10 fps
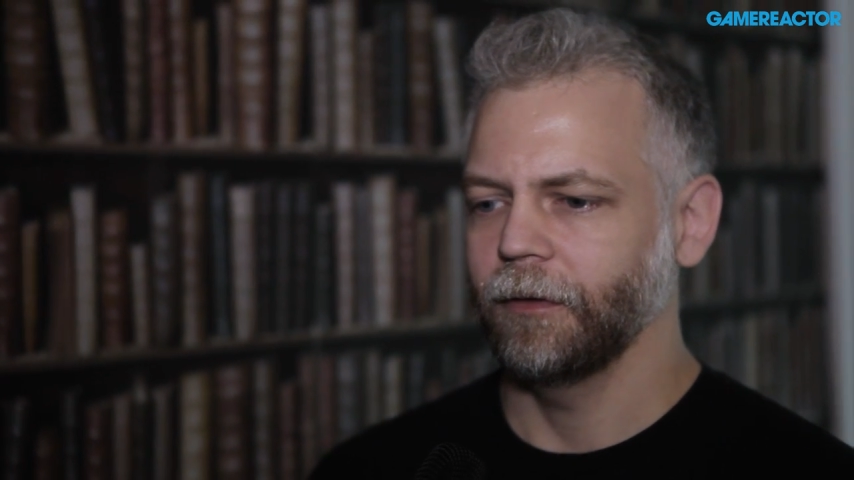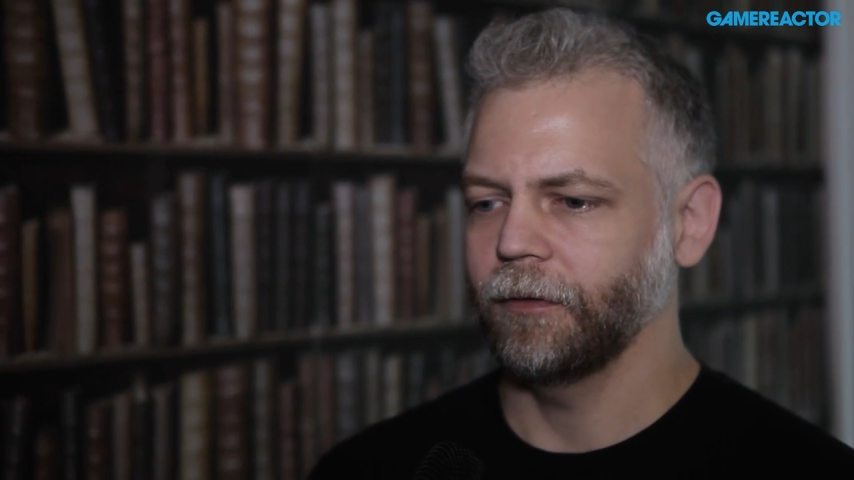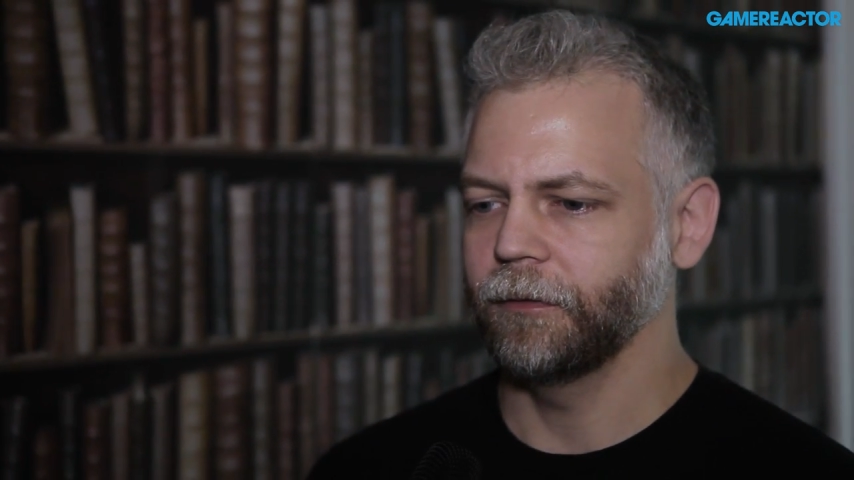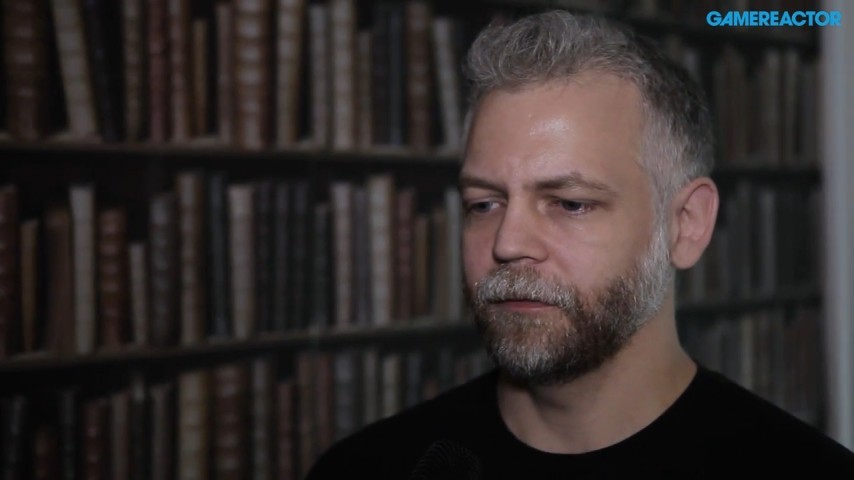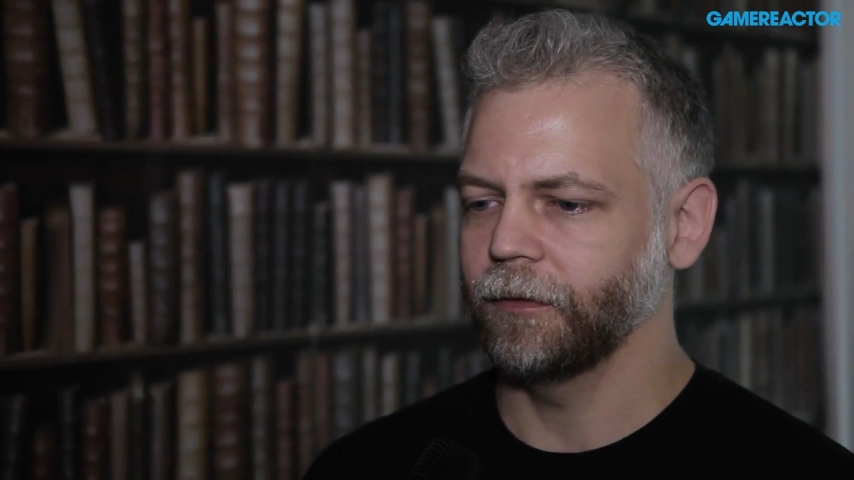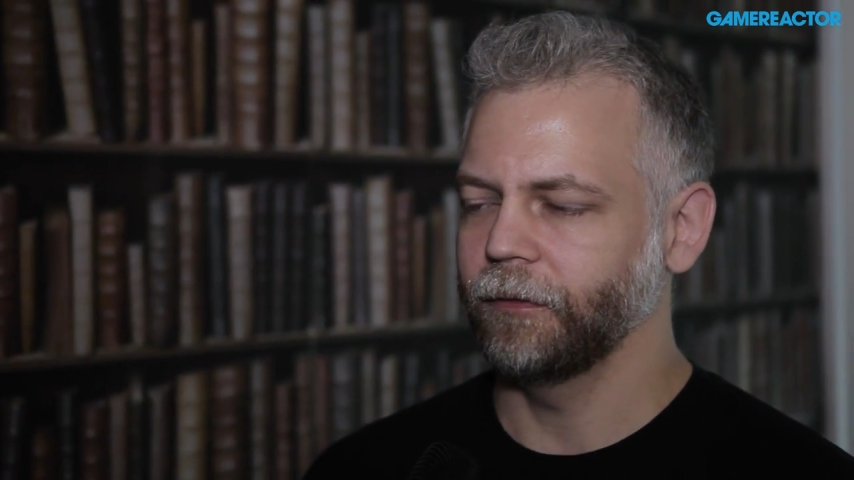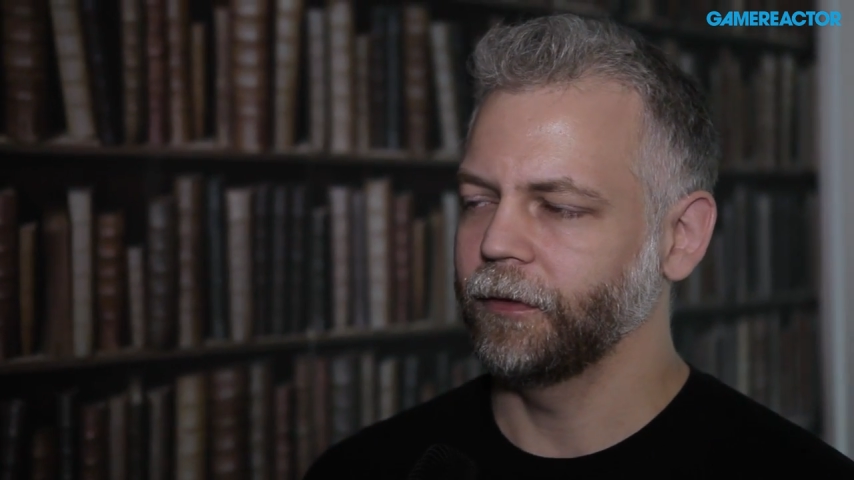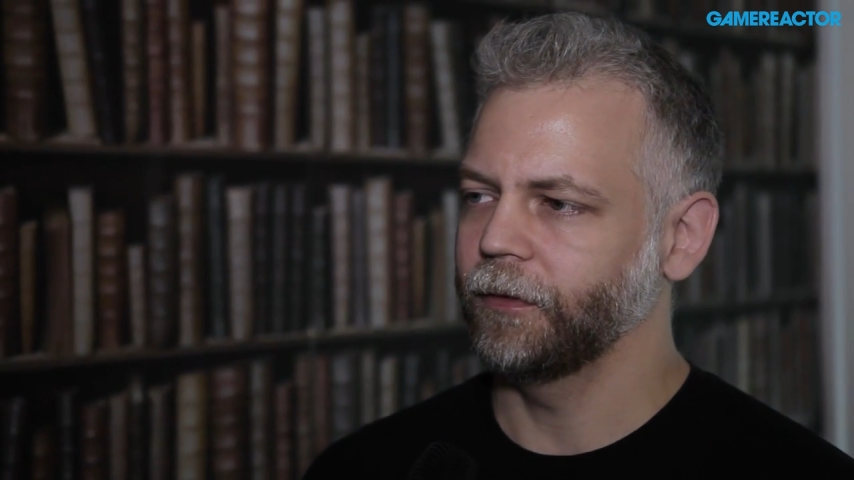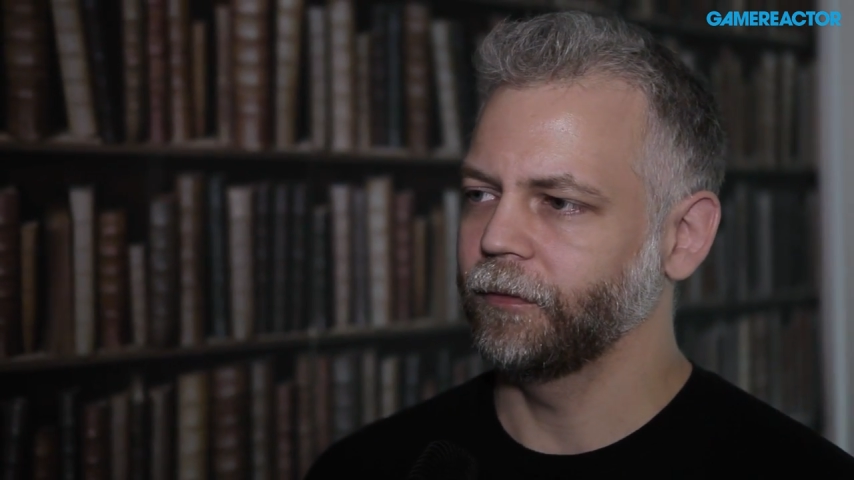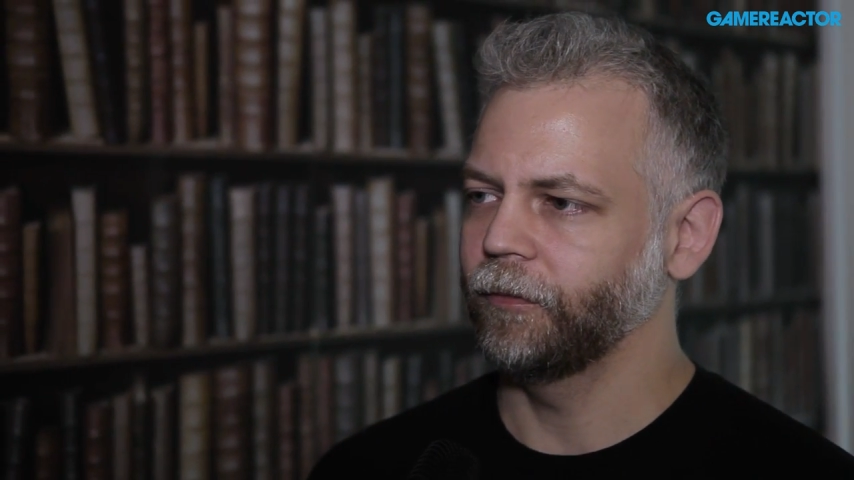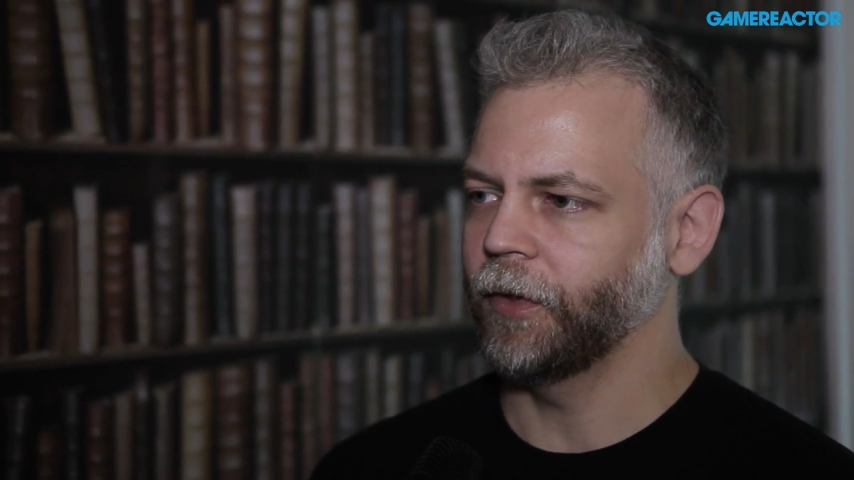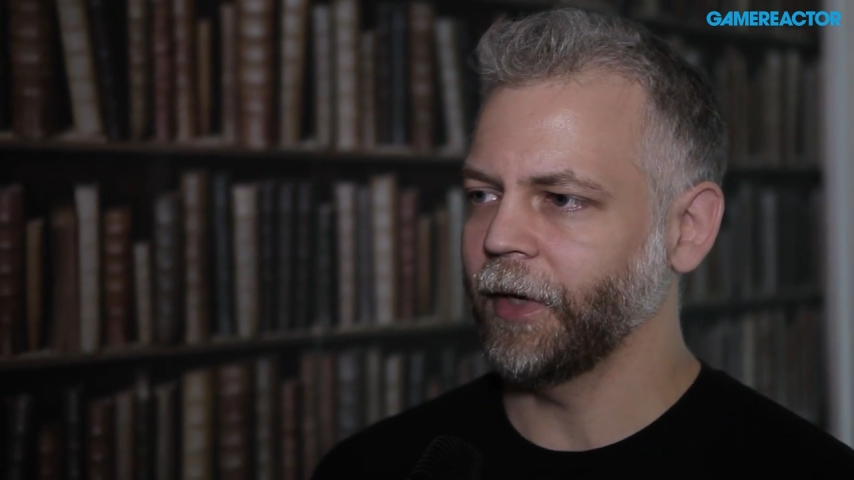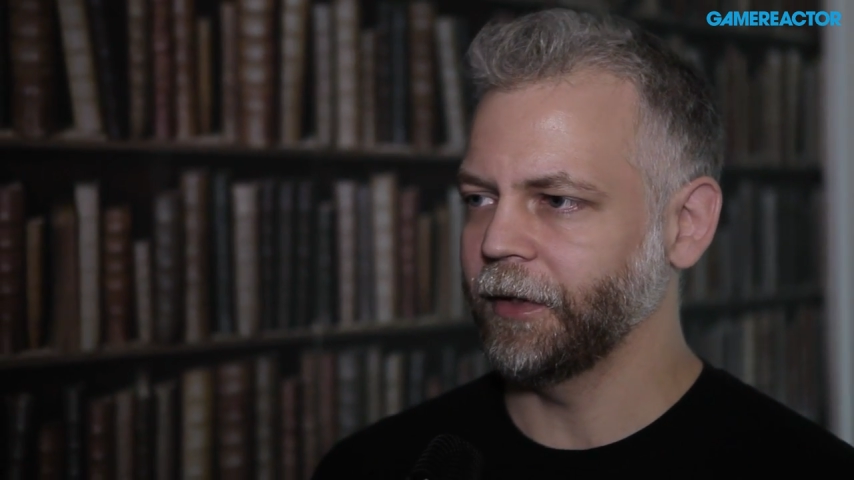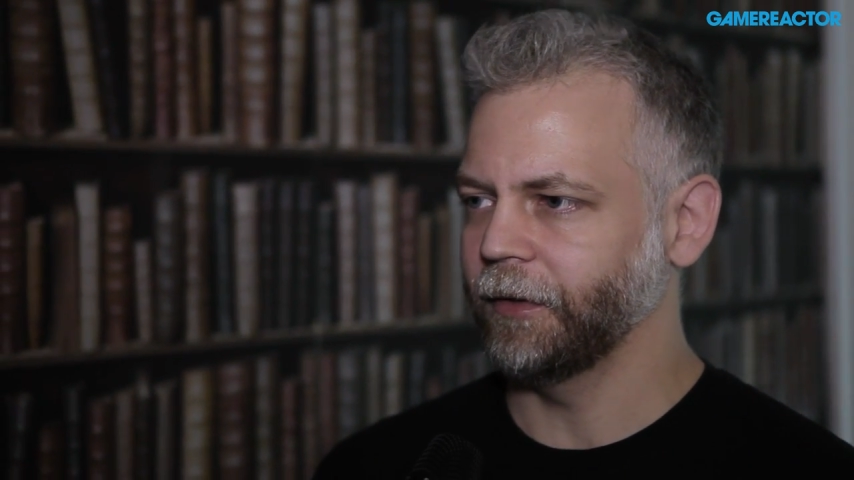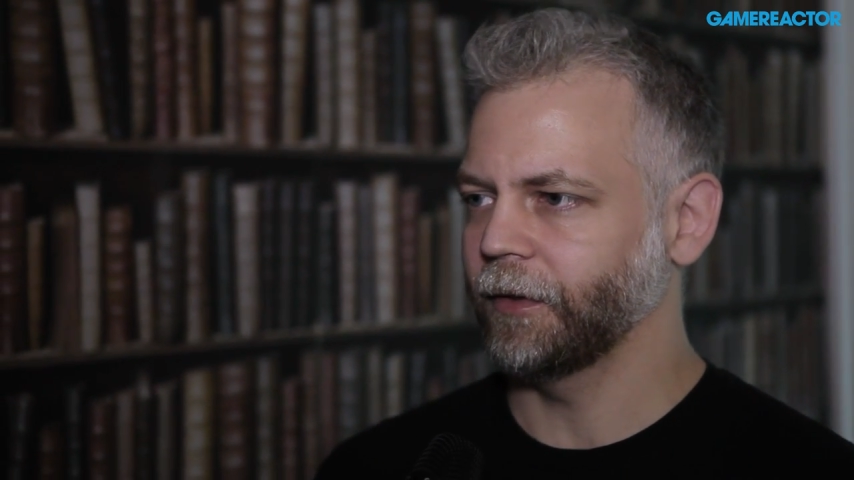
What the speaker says: Also, you know, we were adding